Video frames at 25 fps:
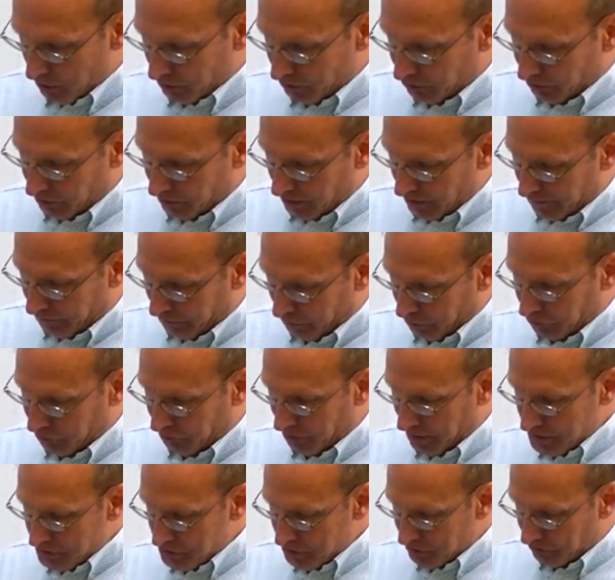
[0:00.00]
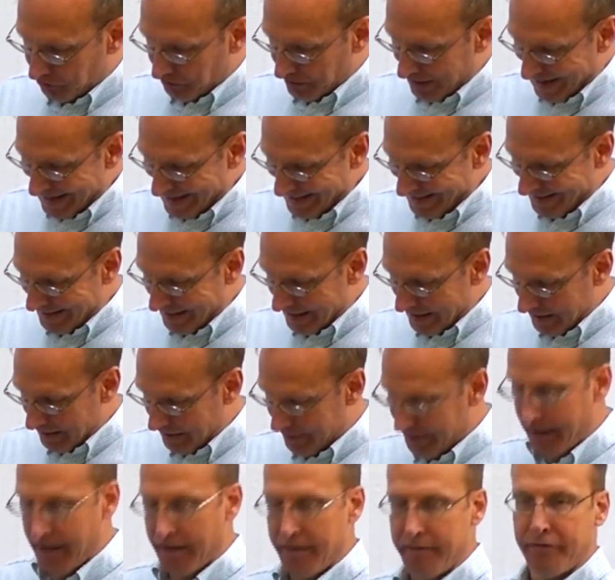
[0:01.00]
It's the first digit's 19,
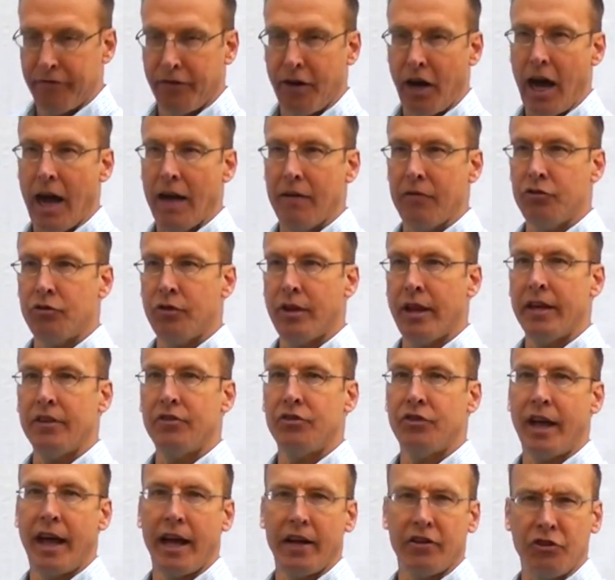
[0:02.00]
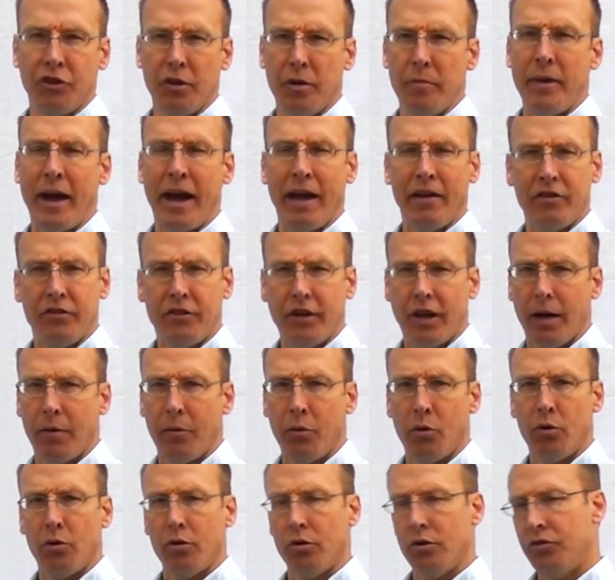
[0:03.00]
10, 5. So that's actually about
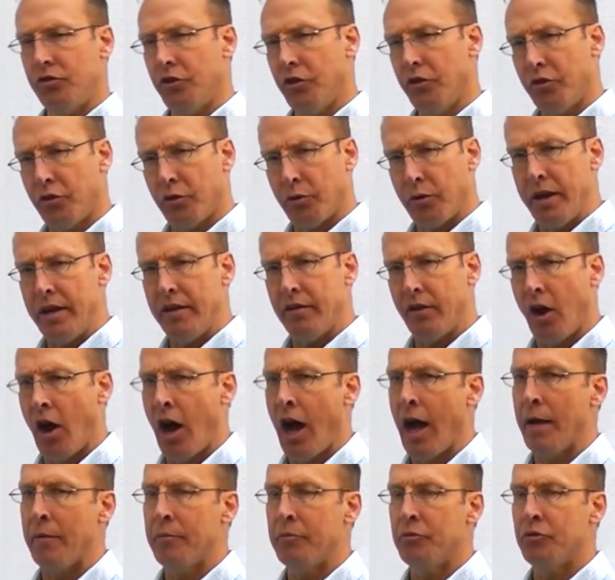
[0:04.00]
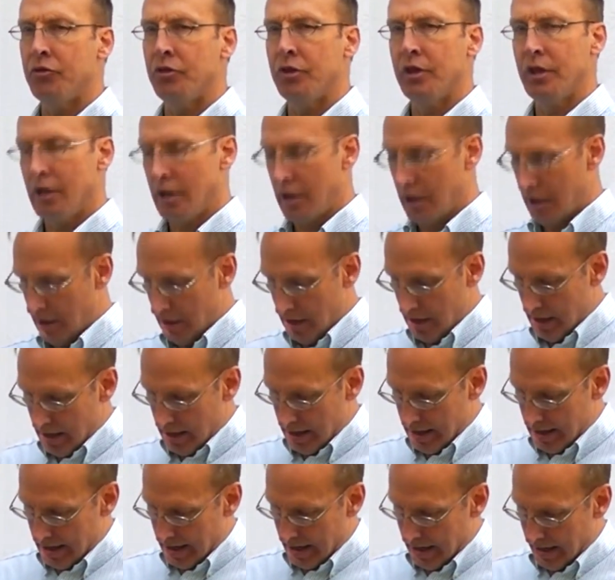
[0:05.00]
double to 3 times
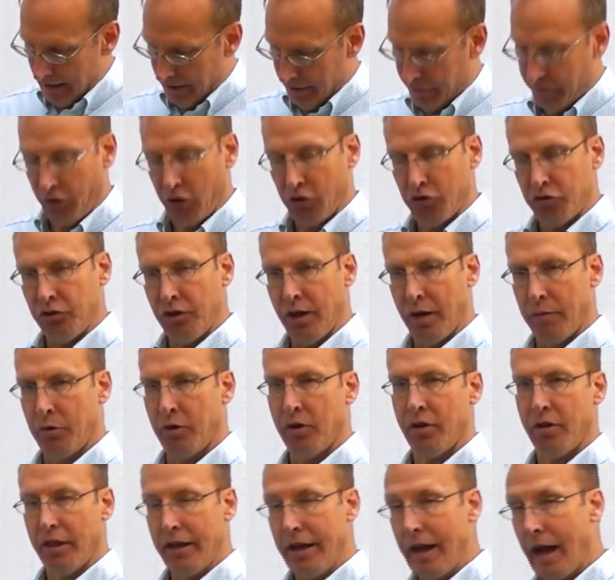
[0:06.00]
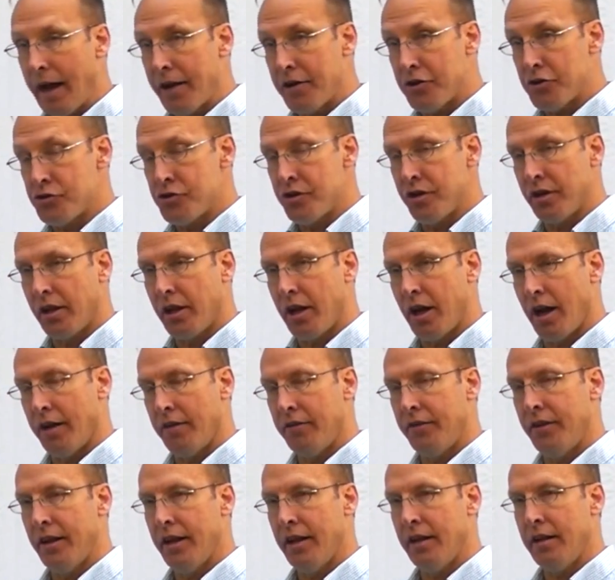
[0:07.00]
the first number, the nitrogen
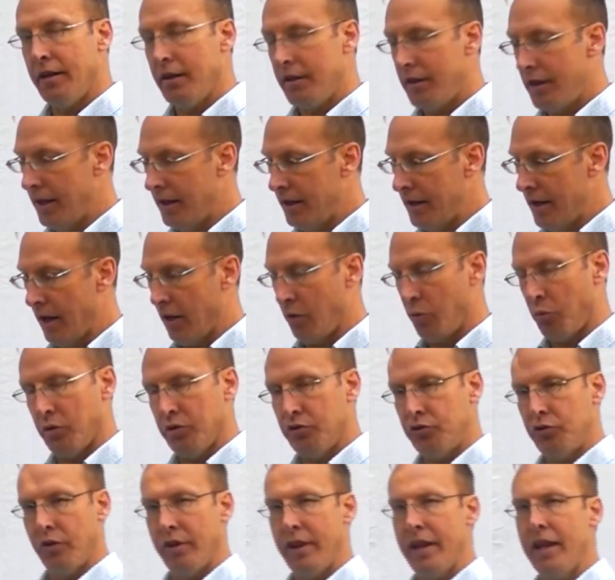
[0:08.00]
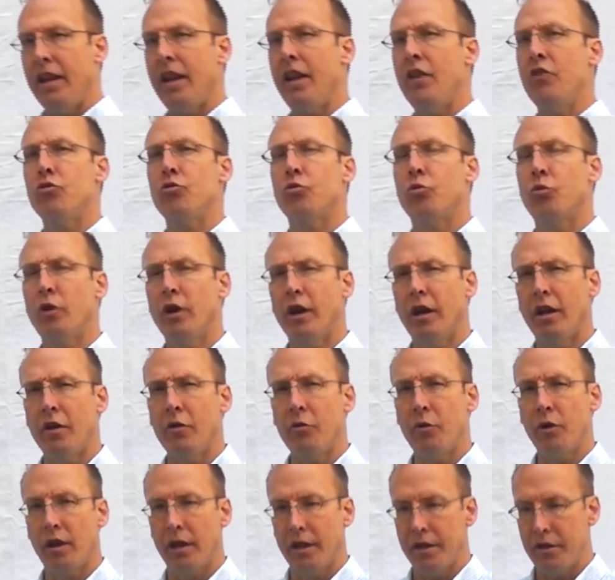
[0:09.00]
content, than the other one. So that is really,
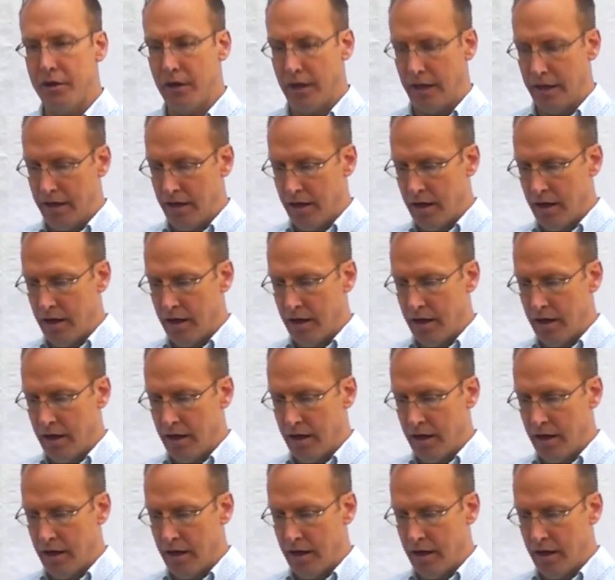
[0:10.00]
really good.